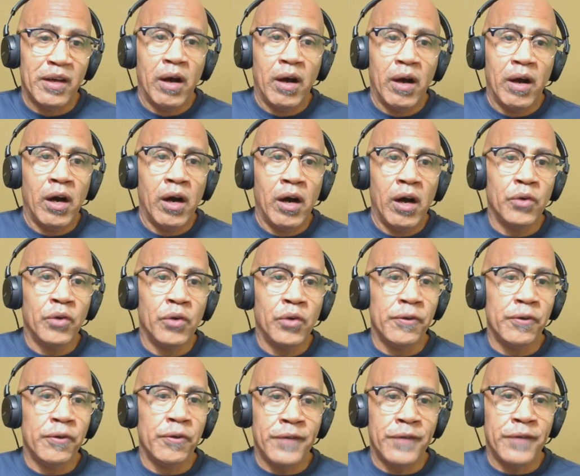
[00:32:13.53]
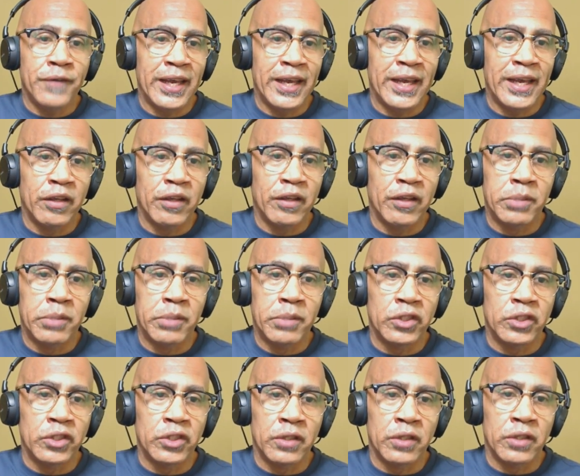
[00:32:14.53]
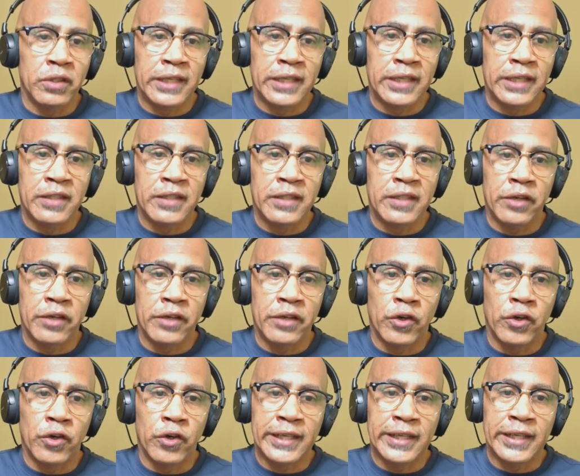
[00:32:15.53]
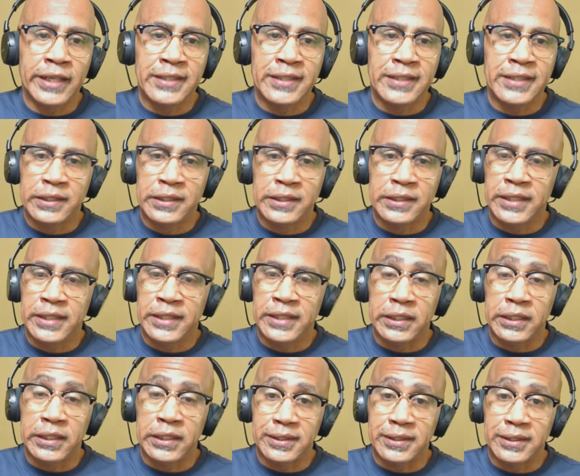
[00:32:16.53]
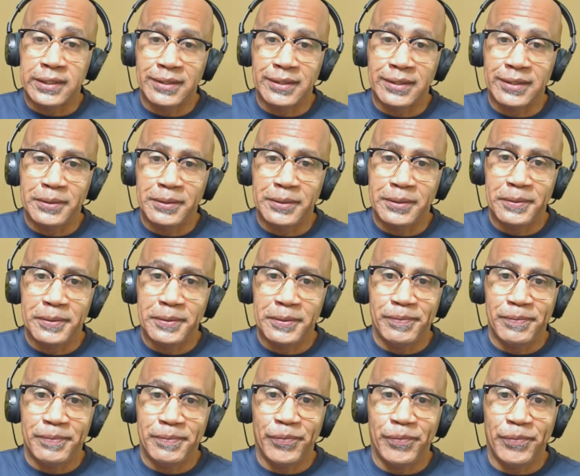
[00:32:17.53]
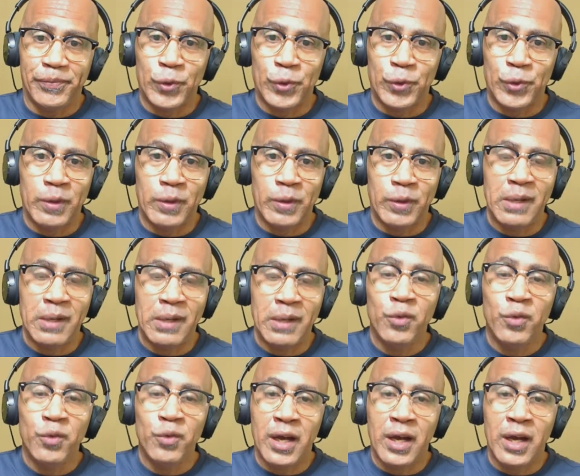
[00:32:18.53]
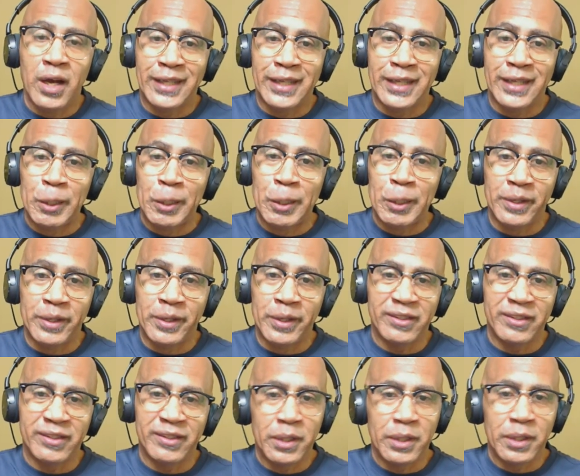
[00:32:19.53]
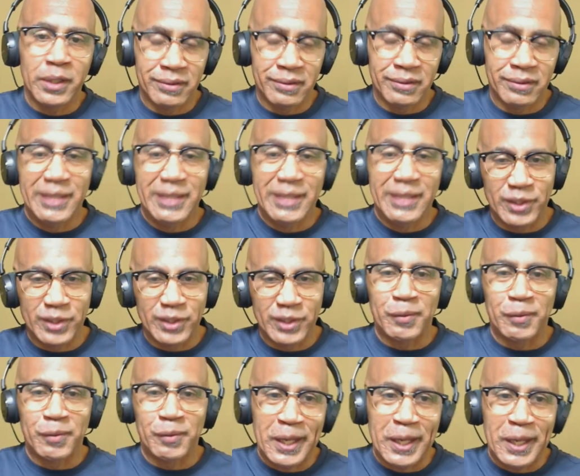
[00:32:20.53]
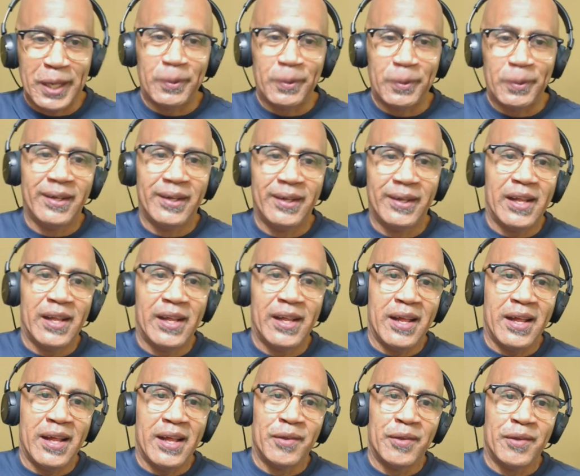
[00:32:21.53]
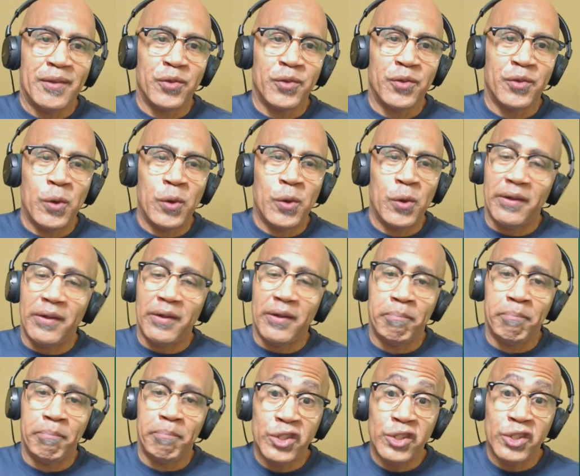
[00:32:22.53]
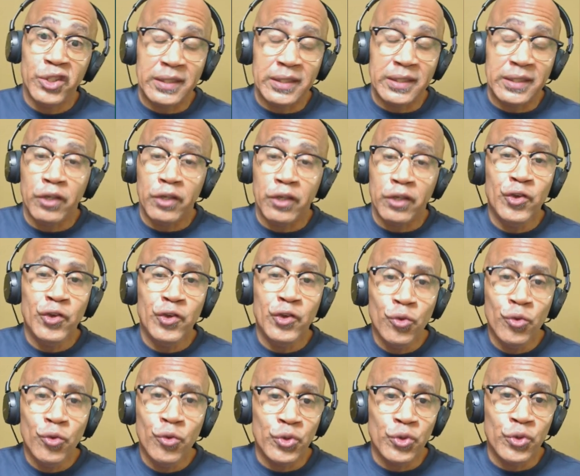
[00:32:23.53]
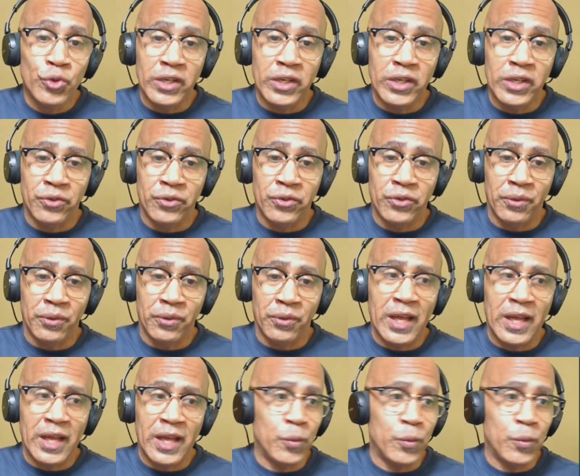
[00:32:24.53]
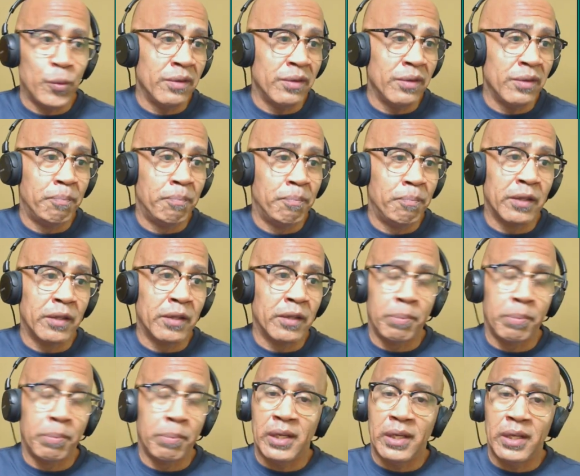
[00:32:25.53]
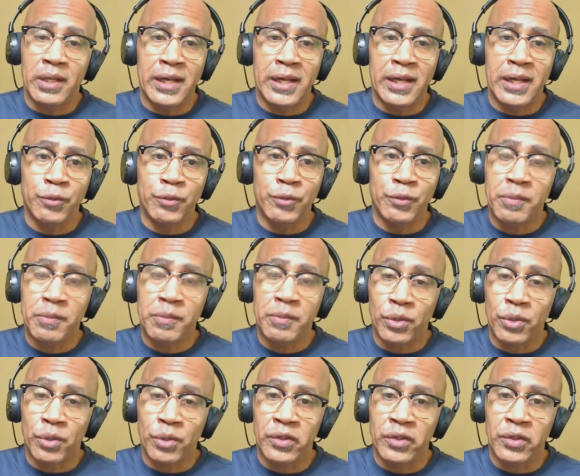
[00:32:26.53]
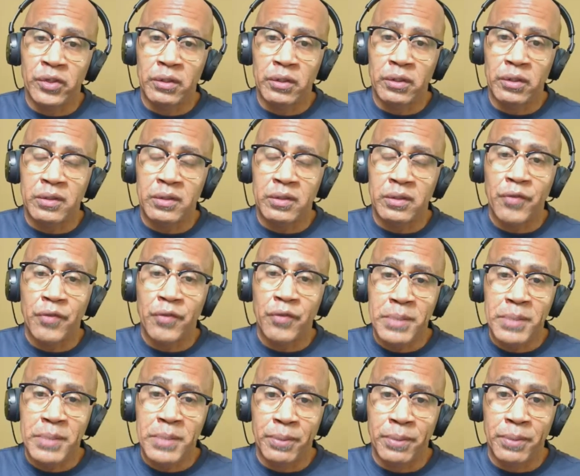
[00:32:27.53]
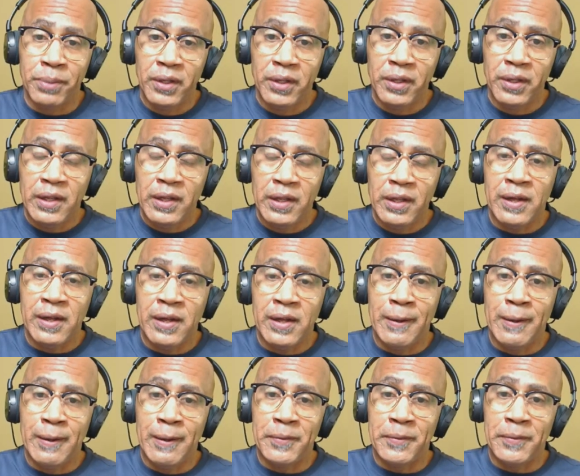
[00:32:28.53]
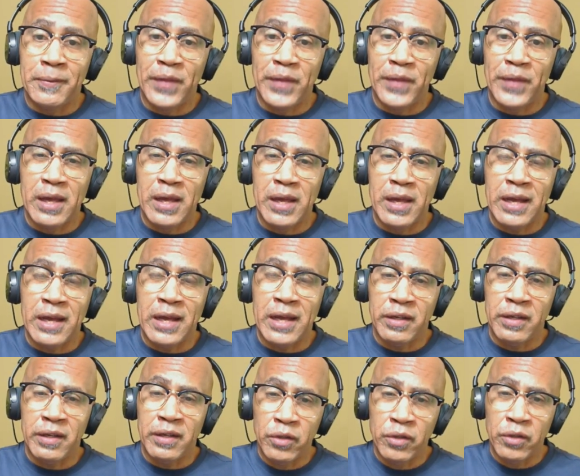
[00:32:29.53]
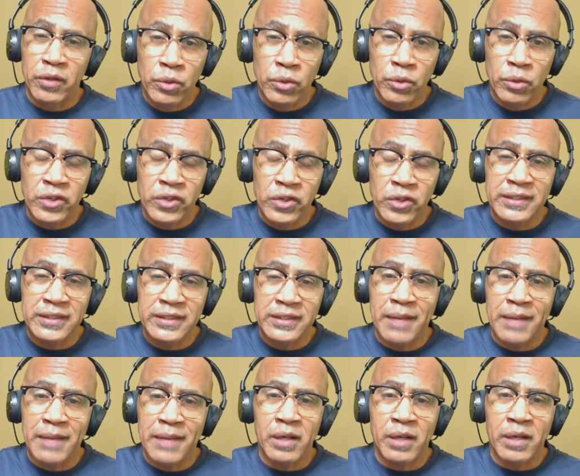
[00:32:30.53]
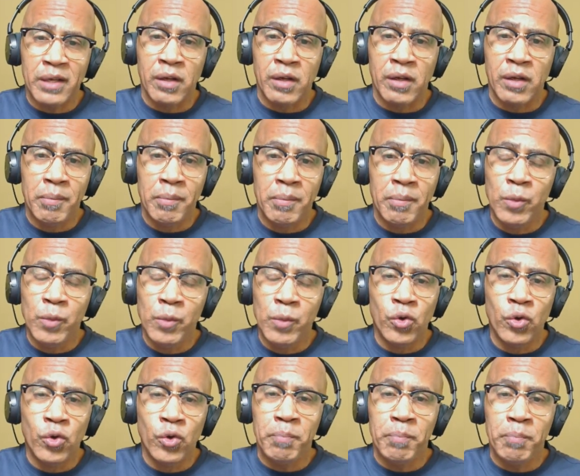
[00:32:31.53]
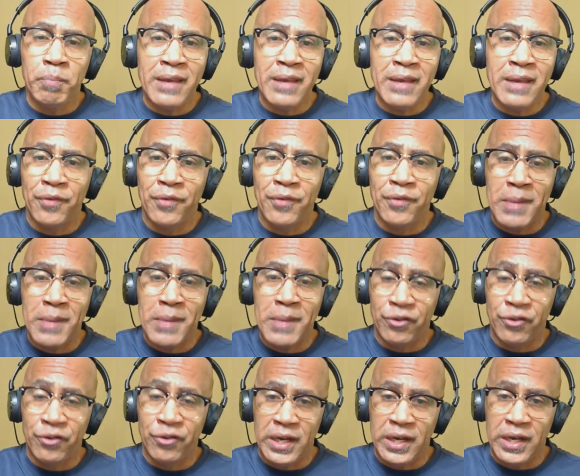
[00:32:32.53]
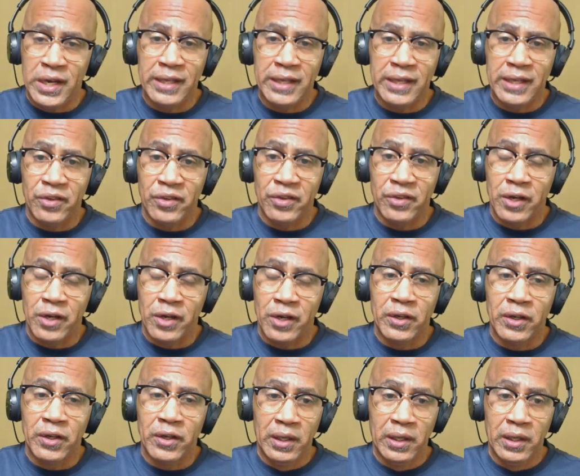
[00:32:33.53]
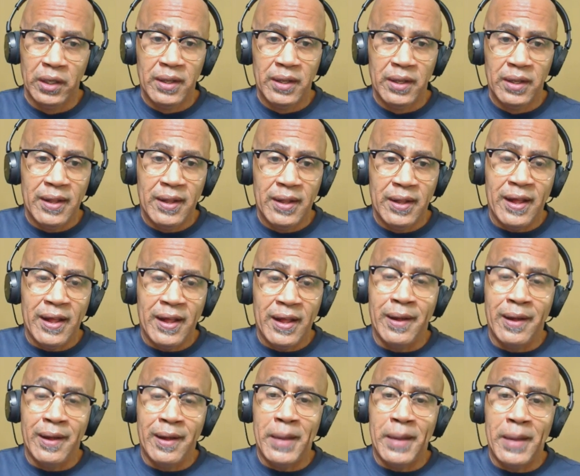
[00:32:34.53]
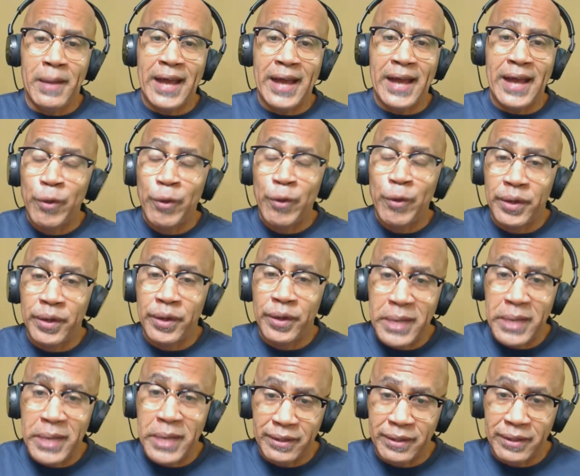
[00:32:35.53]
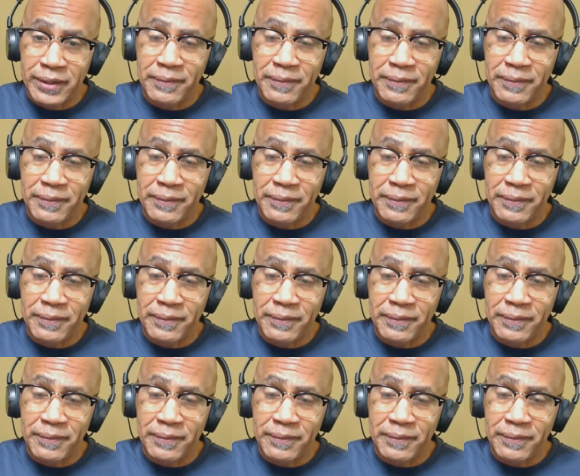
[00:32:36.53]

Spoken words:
How do you find the budget to kickstart your Excel skills? So I'm moving on at a clip here just because interest of time. So budget is a huge issue that we've picked up as we spoke to different people. And the notion is that the company won't pay for my training in this area. I don't want to beg.